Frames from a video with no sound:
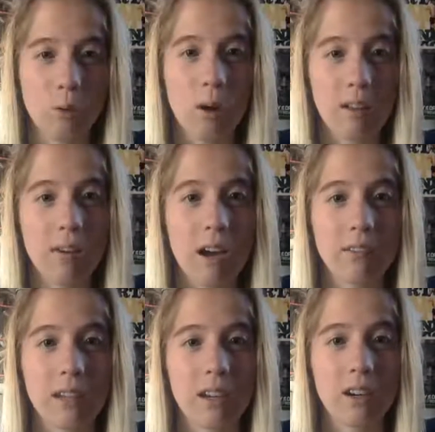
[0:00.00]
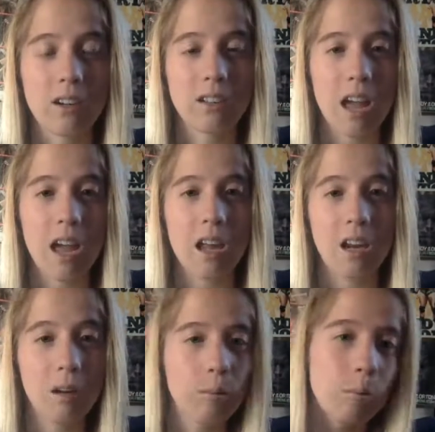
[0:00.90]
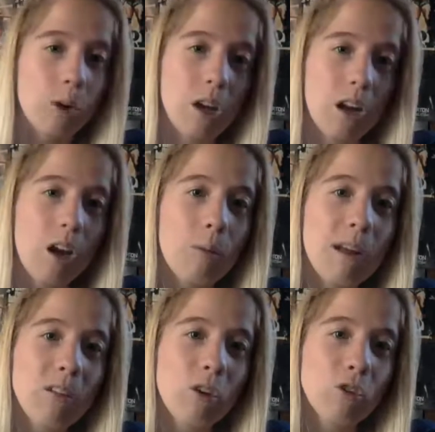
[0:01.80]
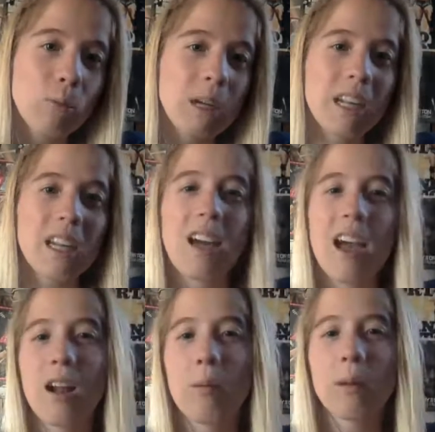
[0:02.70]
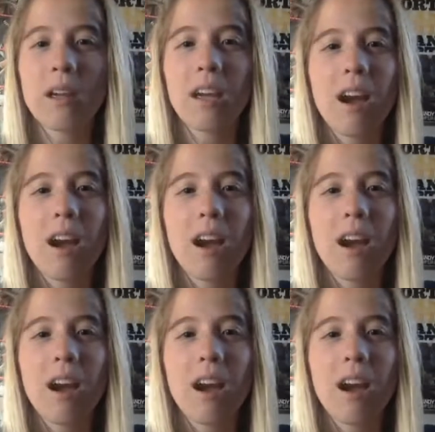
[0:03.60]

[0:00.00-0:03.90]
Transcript: 25 years and put it on all my social media, and I'll be